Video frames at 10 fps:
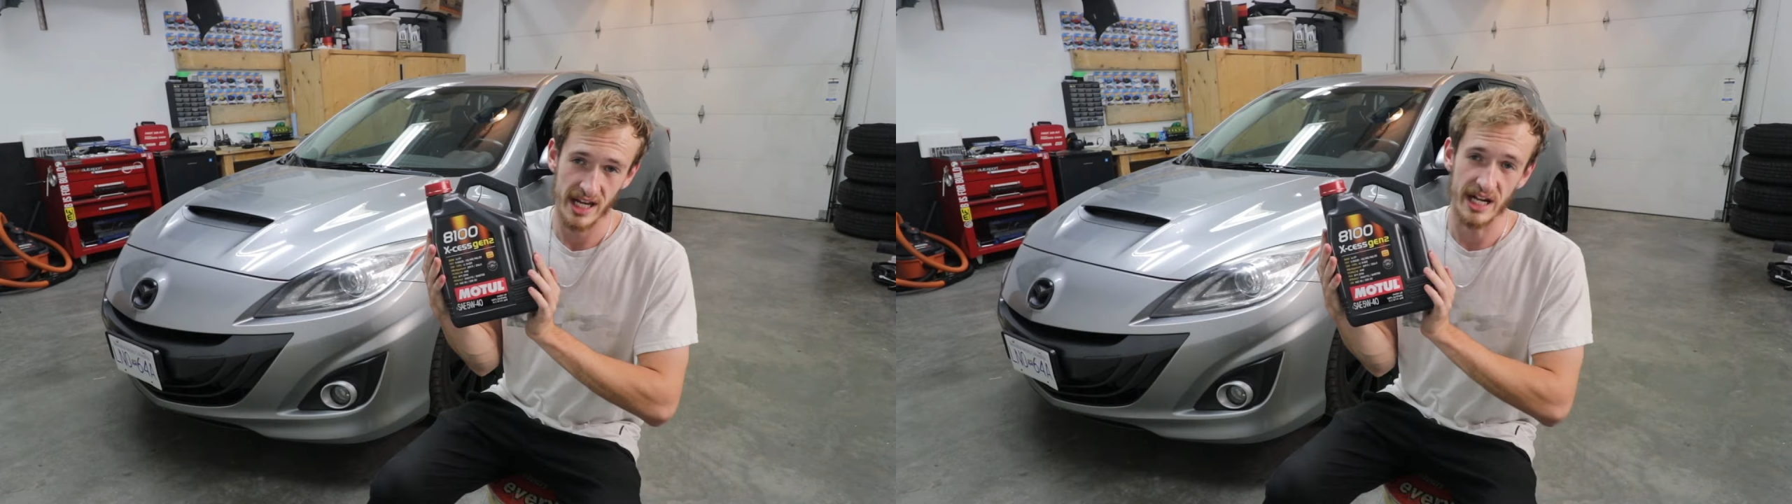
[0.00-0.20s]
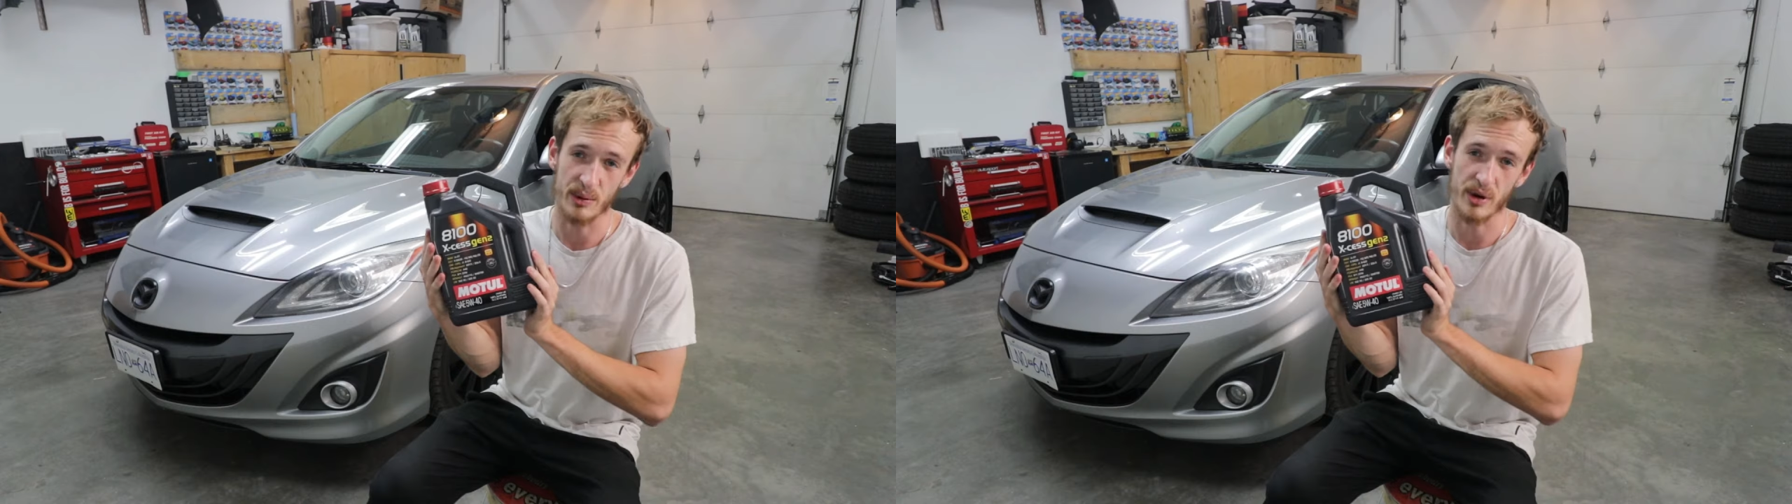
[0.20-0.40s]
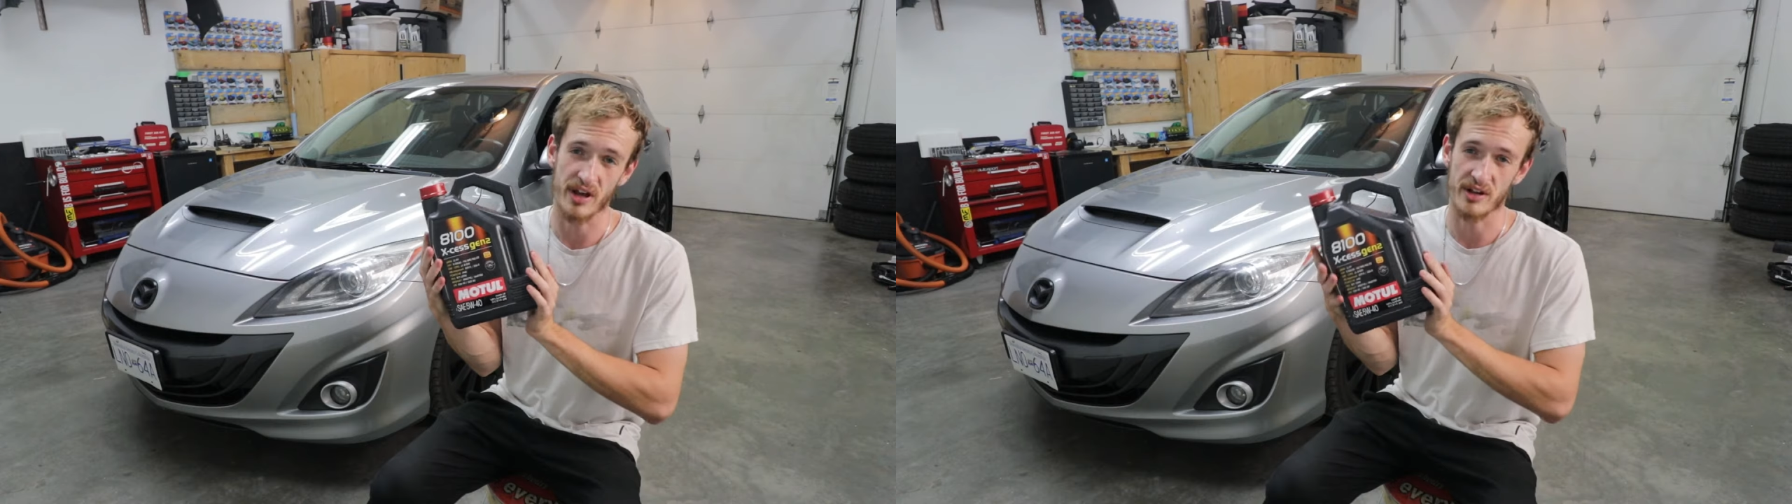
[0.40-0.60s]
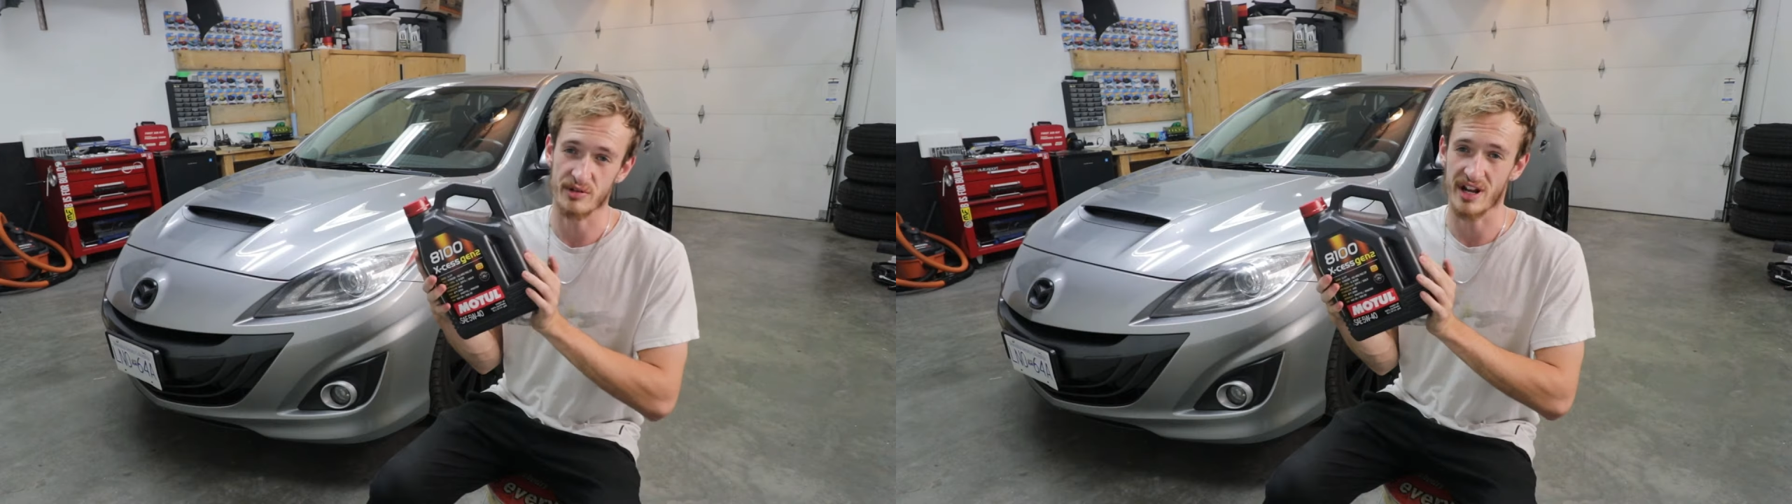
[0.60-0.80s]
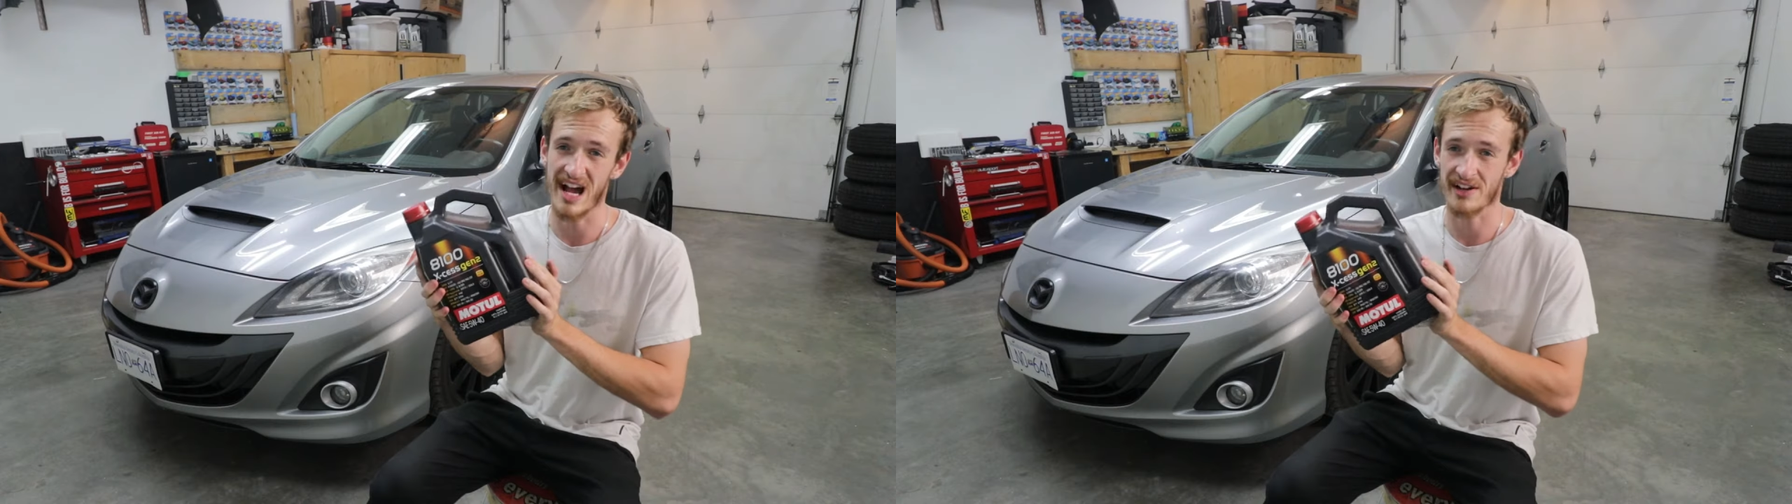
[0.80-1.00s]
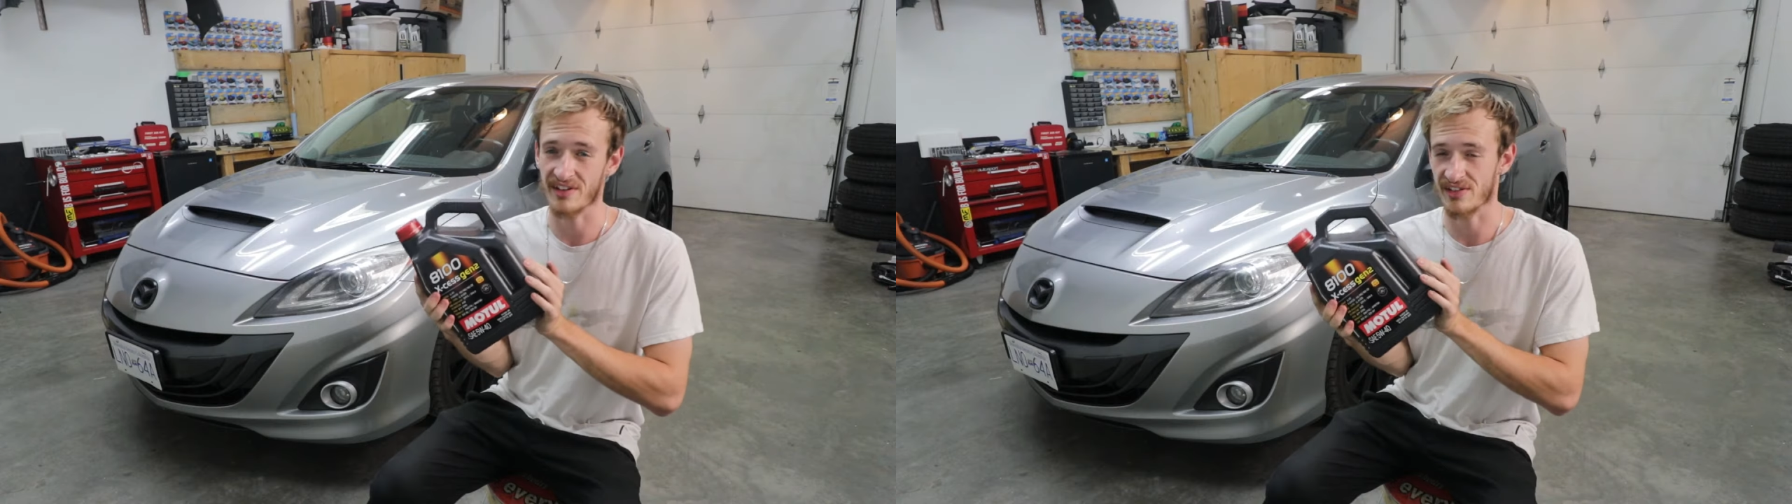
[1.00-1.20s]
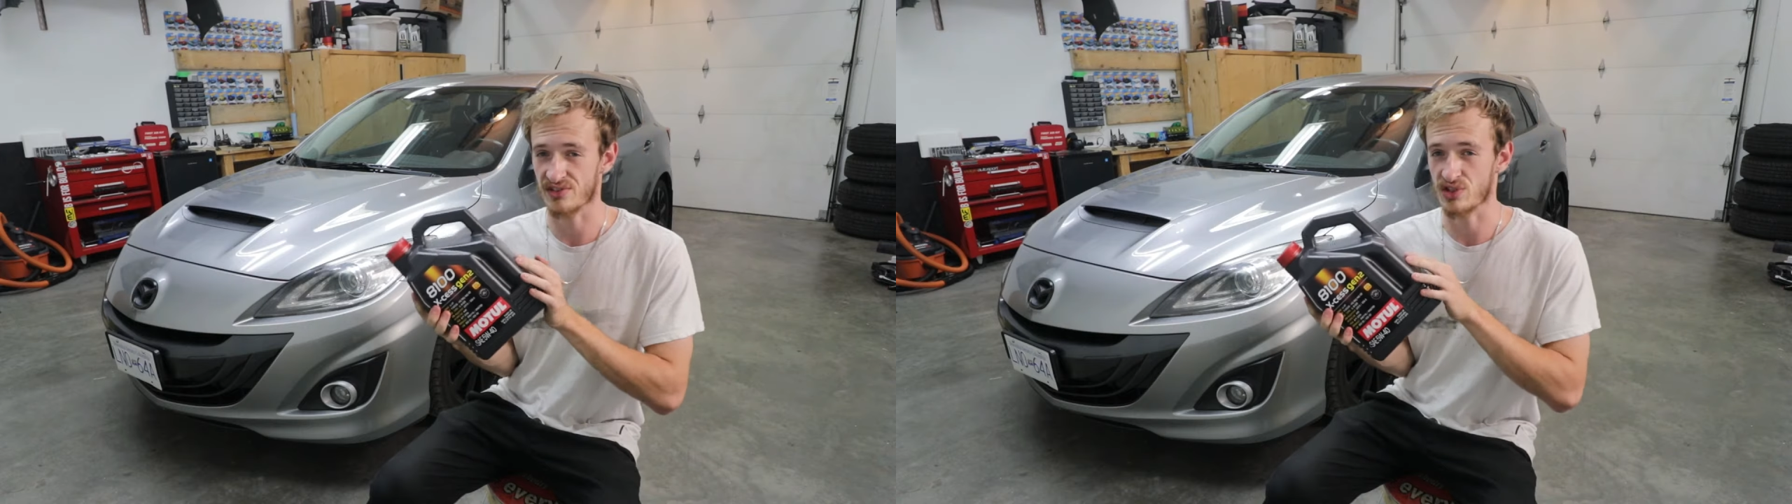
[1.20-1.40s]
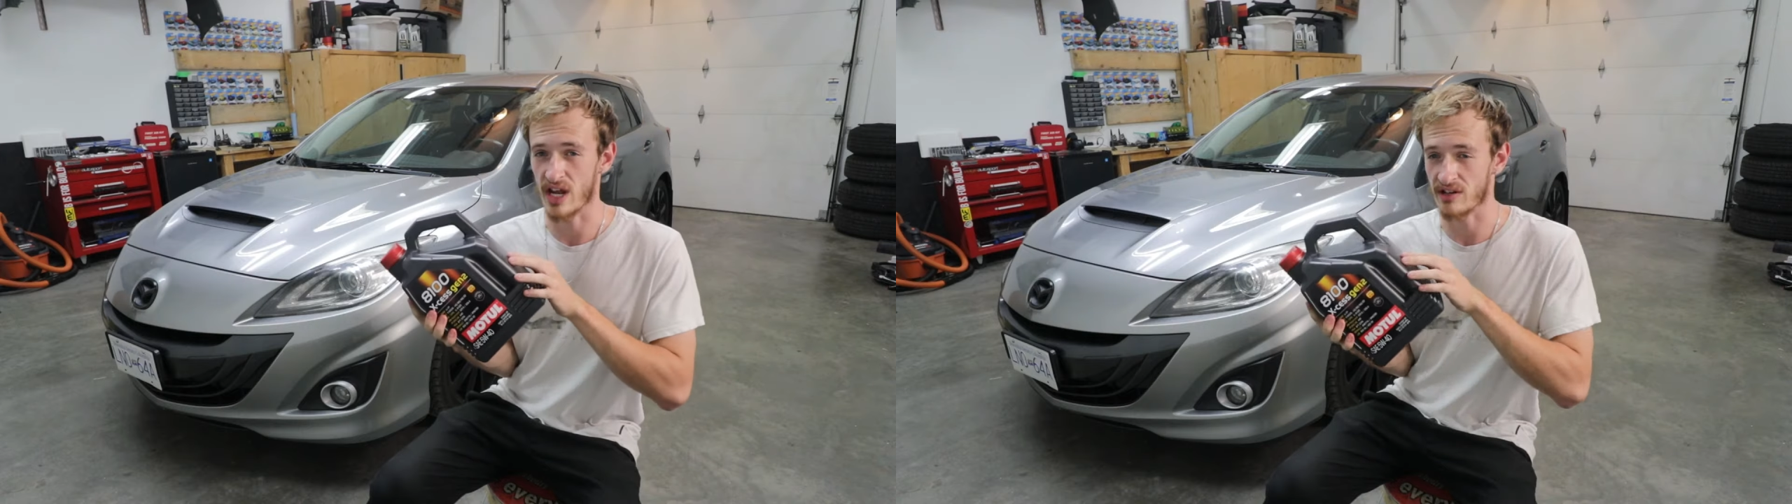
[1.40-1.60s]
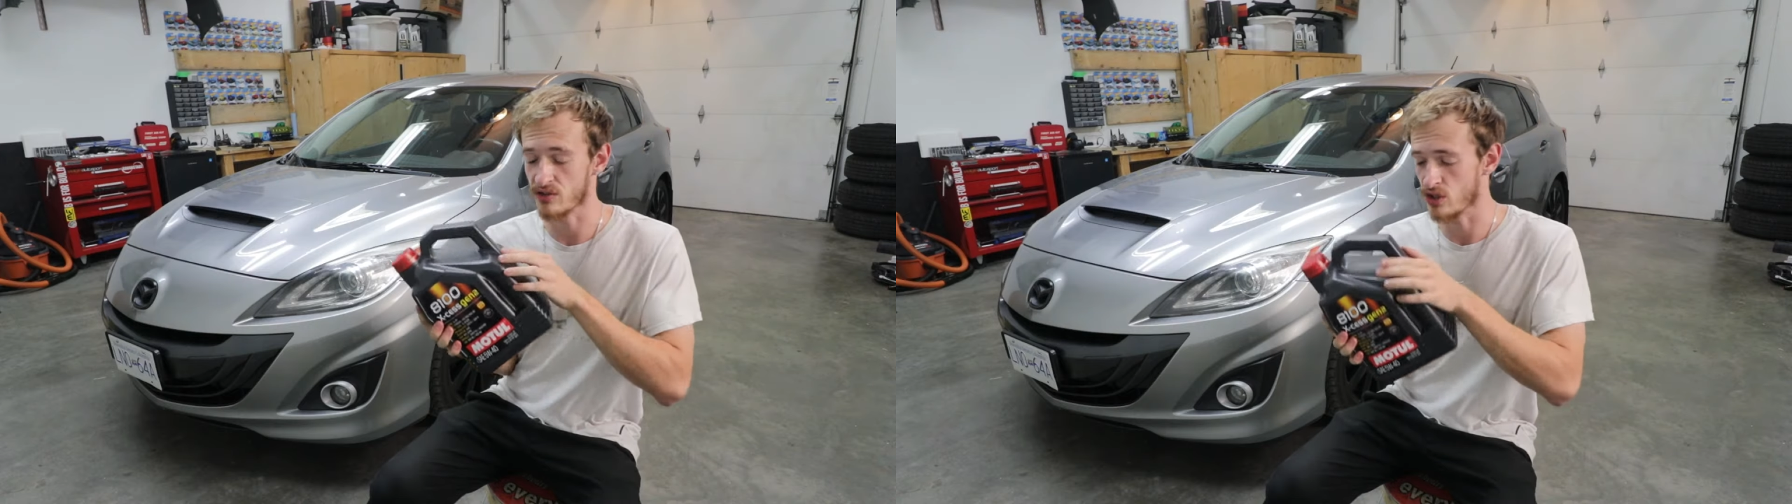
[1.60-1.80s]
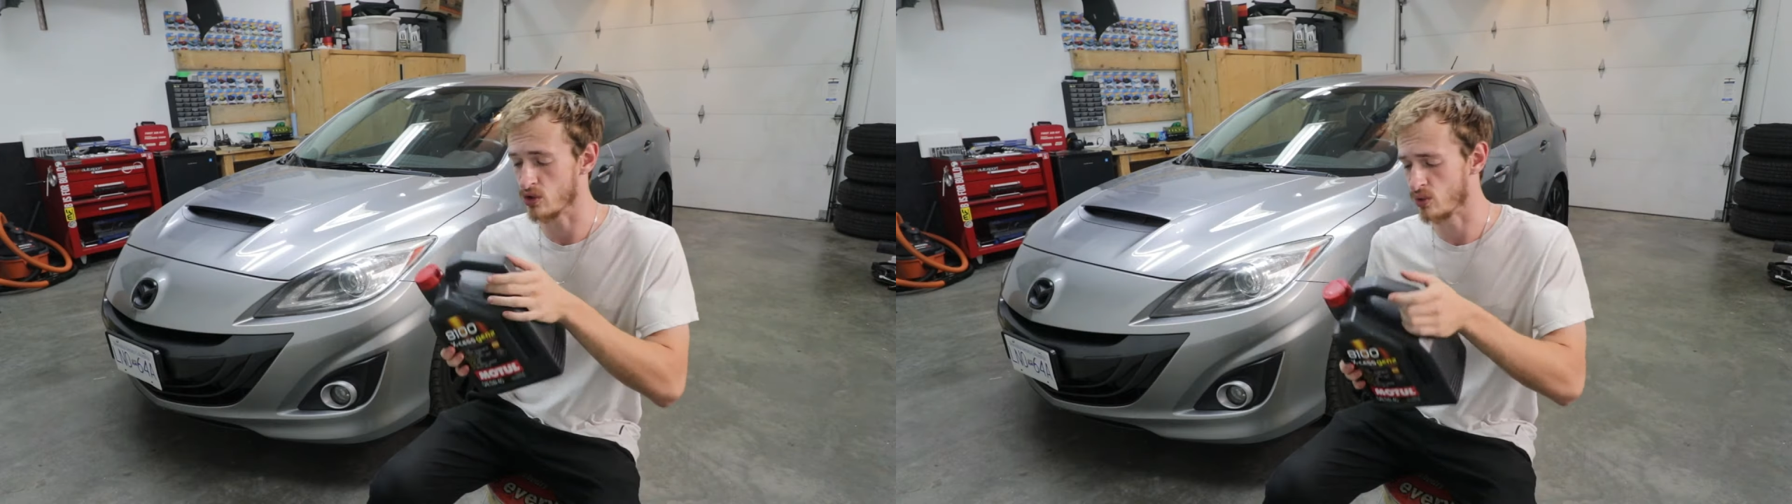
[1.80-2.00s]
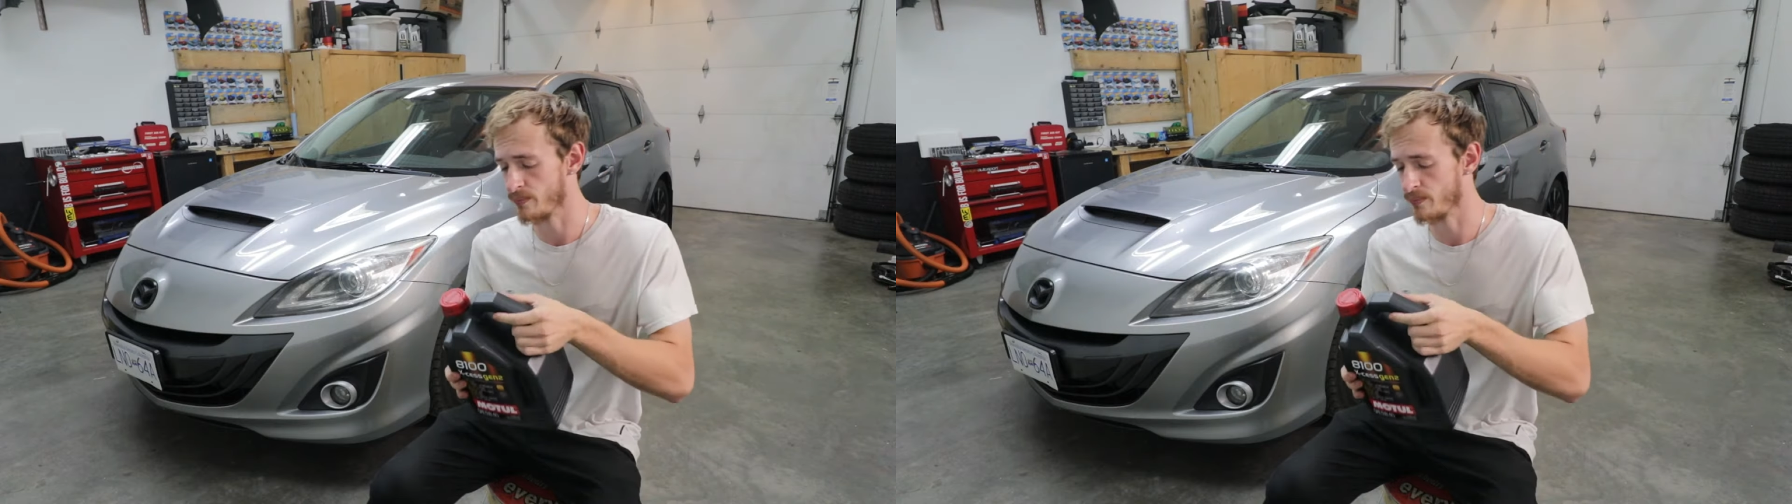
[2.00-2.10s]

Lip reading: 8100 Access Gen 2.